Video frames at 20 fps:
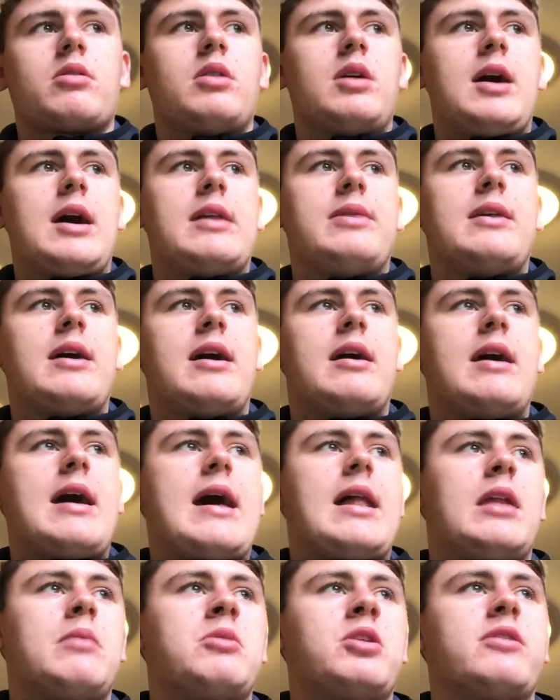that
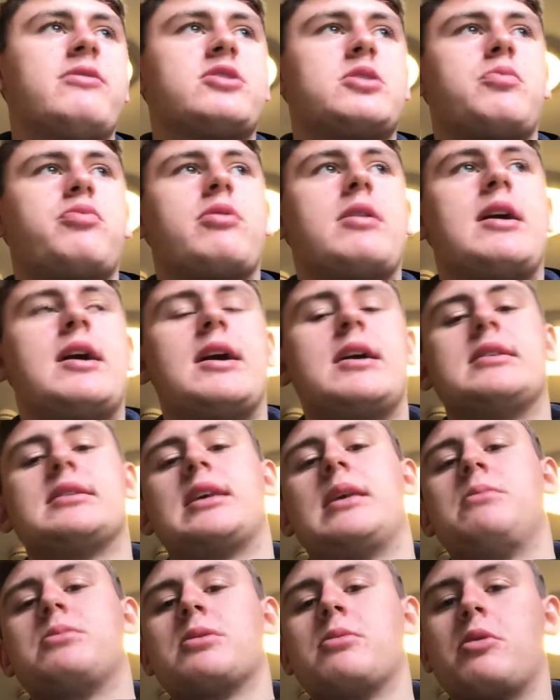element of surprise
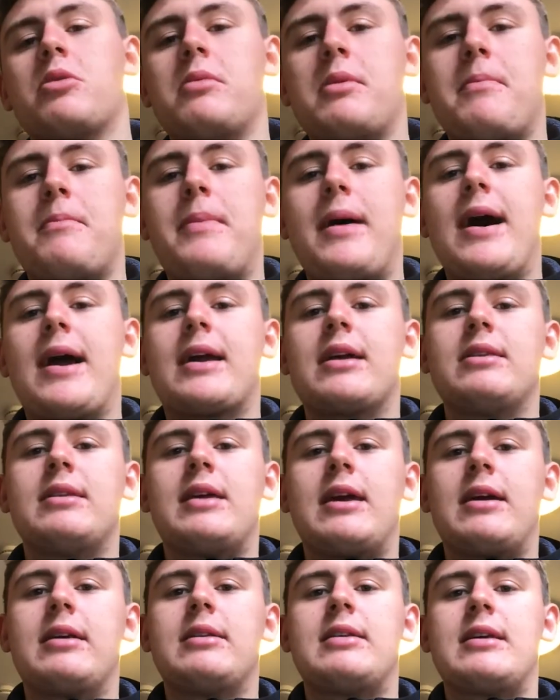keeps them coming back, and
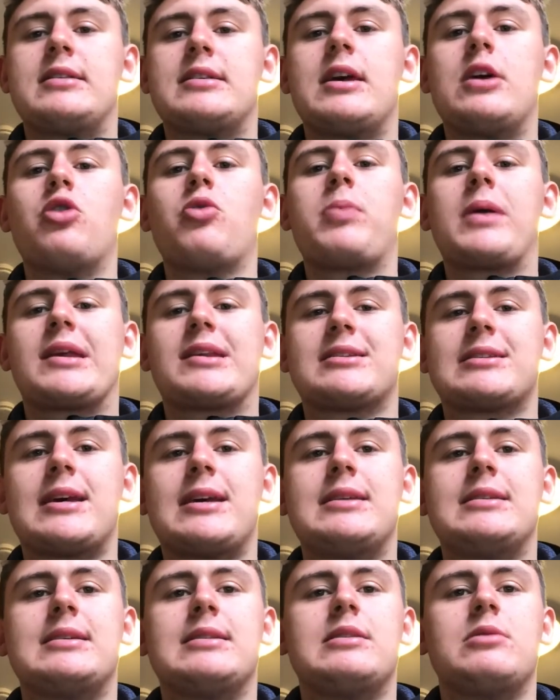they turn up
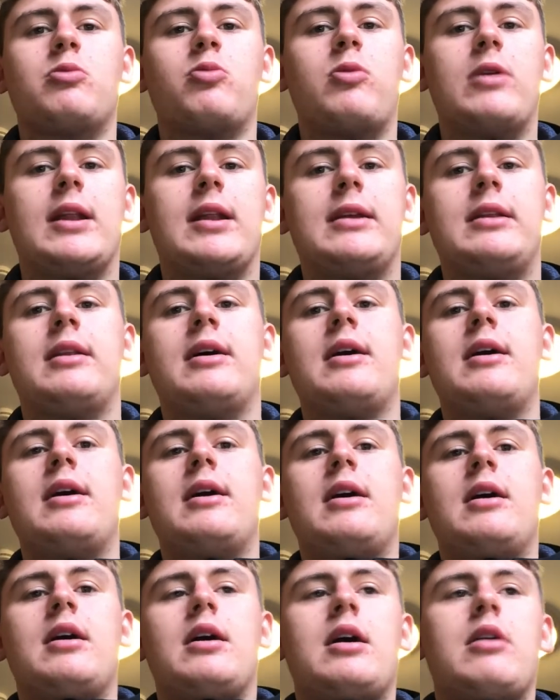excited and willing
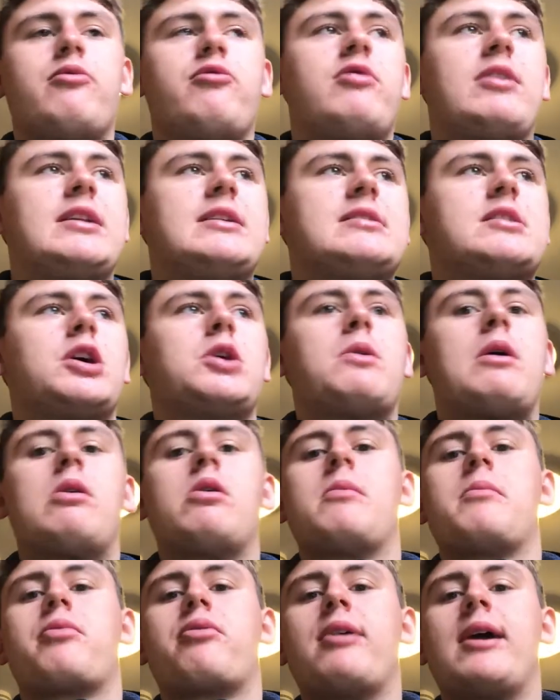and ready to go out
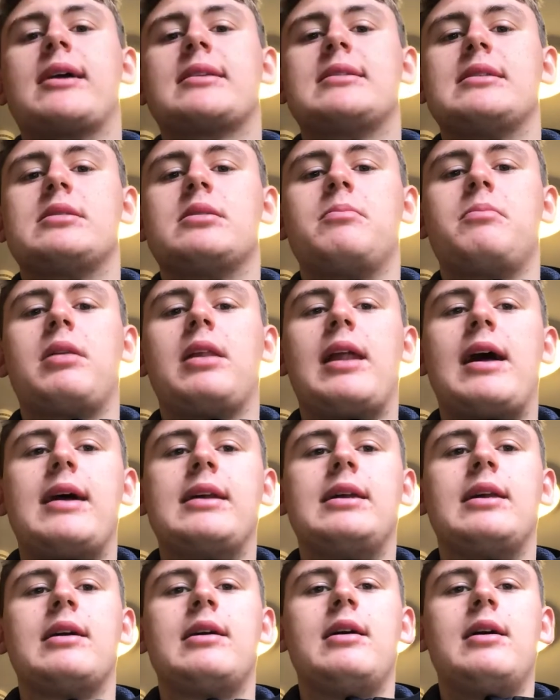and practice and play.
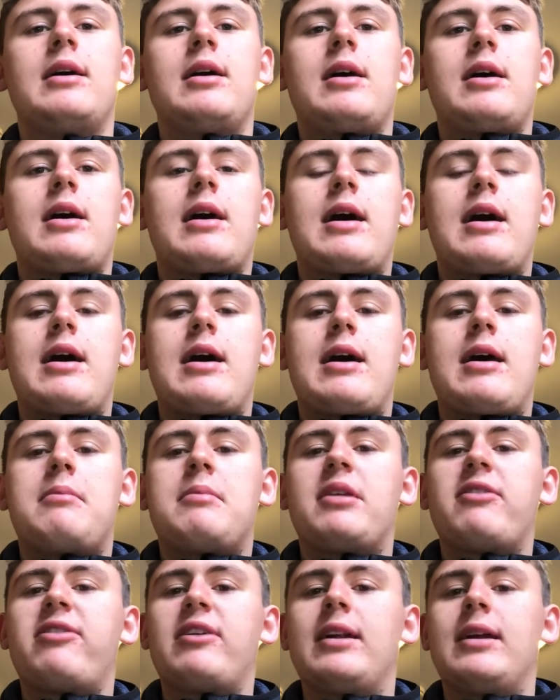And
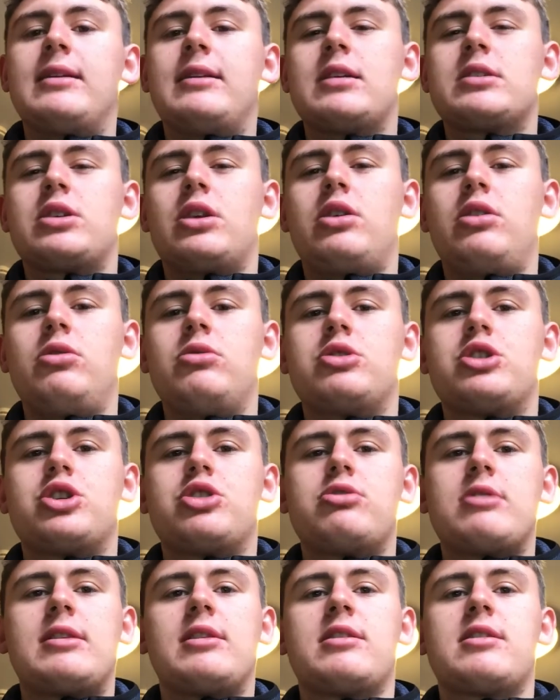I feel like that's a huge
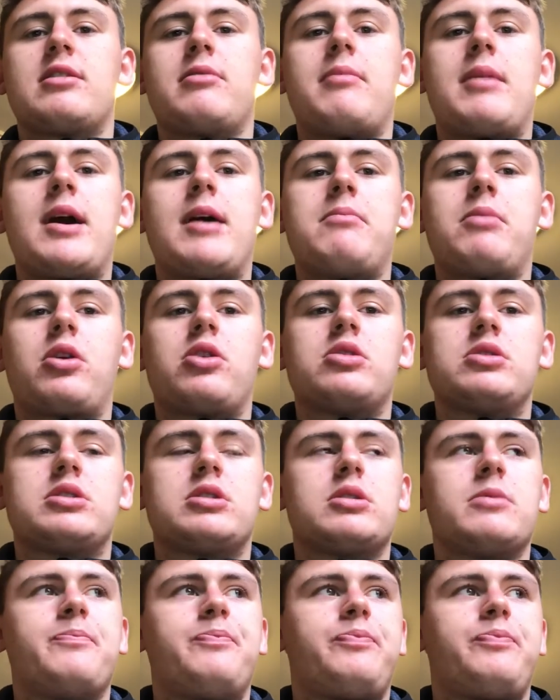strength of mine, because